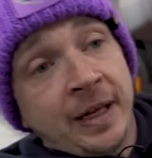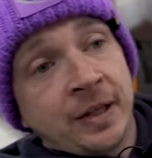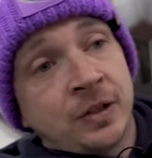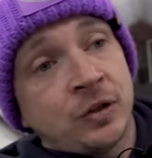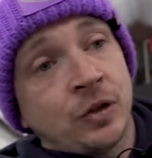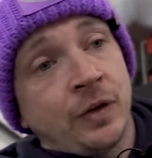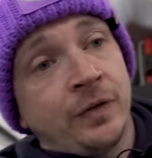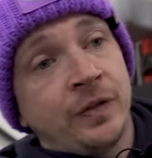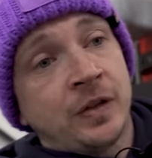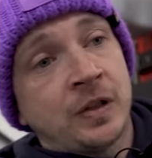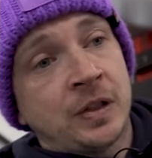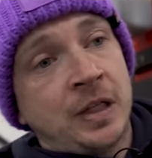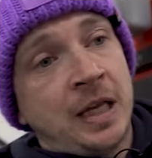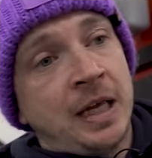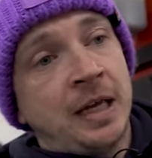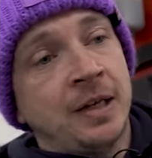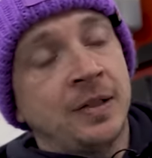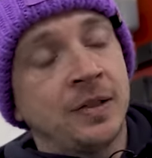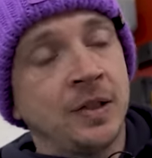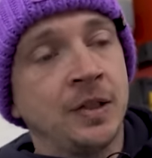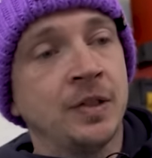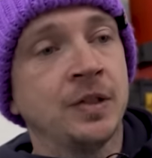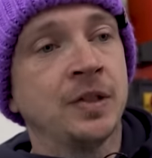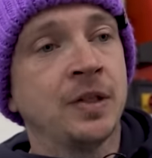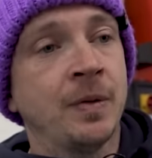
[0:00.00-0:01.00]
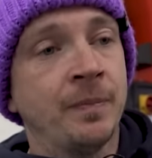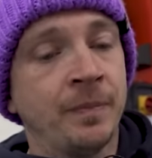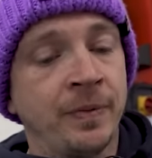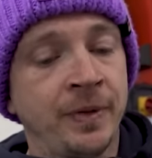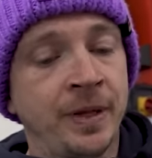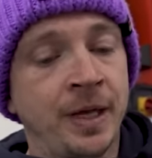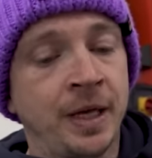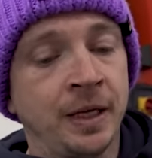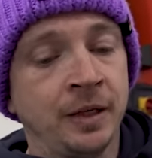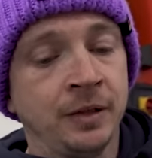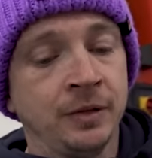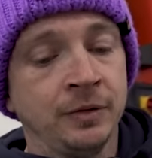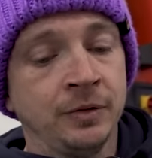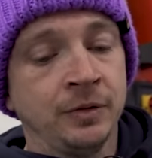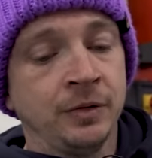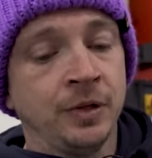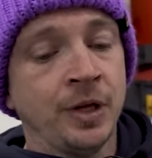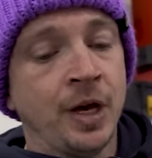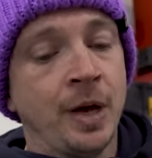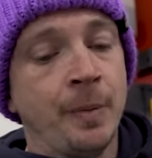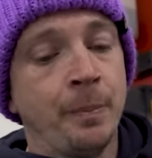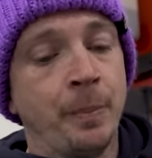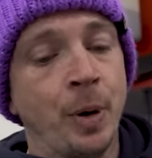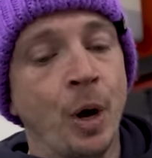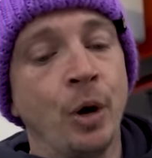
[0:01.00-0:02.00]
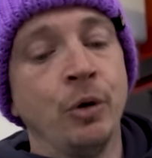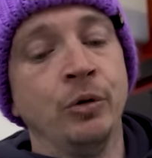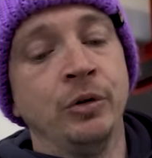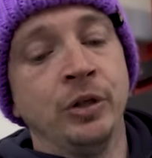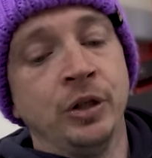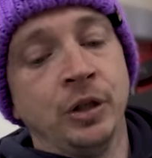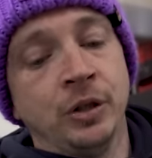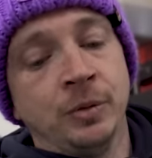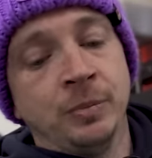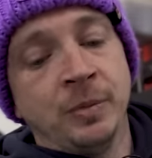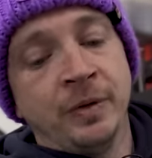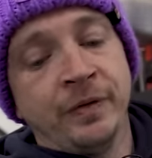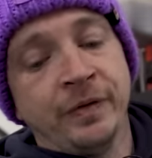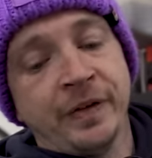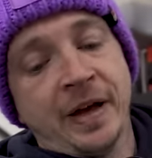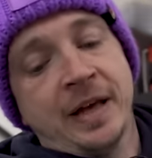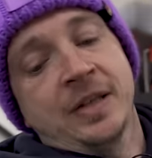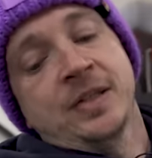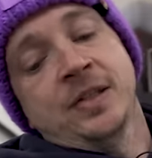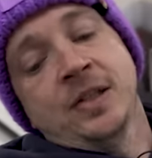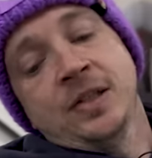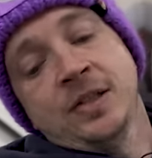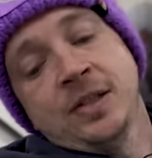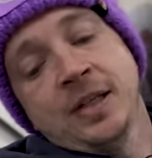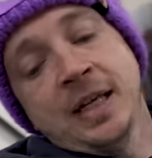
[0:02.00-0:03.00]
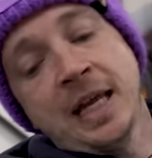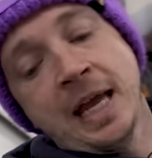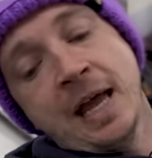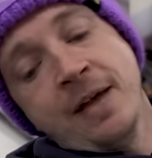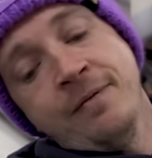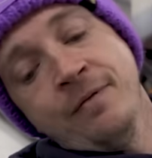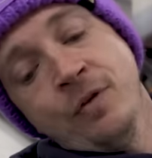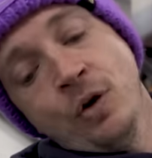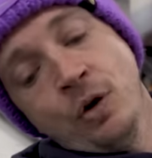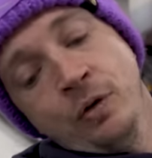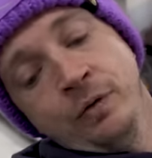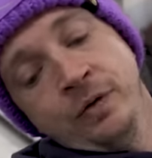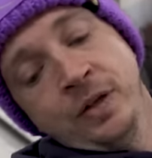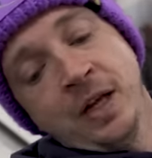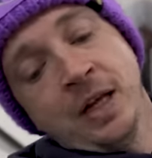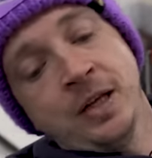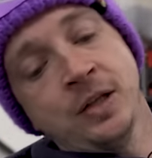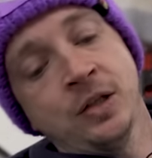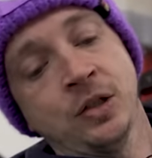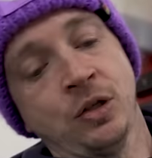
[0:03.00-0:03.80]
It's obviously this is something that Podium have asked us to get involved in.